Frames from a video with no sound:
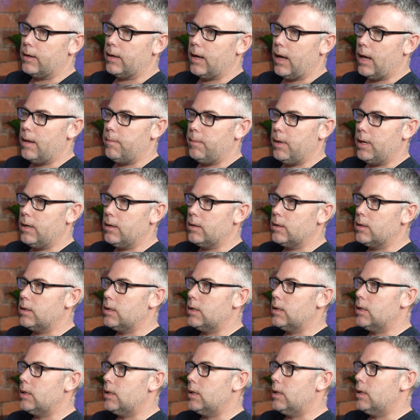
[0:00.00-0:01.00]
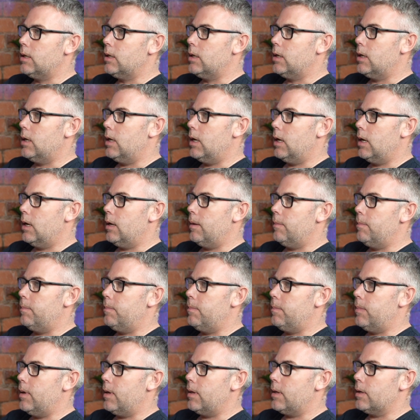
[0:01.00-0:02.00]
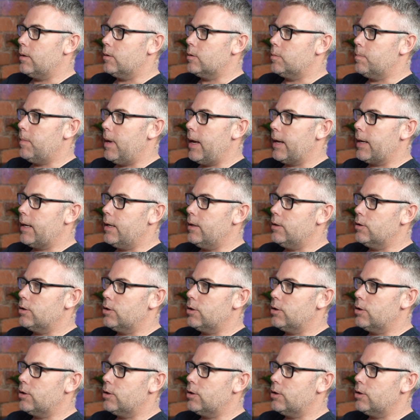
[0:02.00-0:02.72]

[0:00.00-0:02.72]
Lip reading: came in, I think it was back in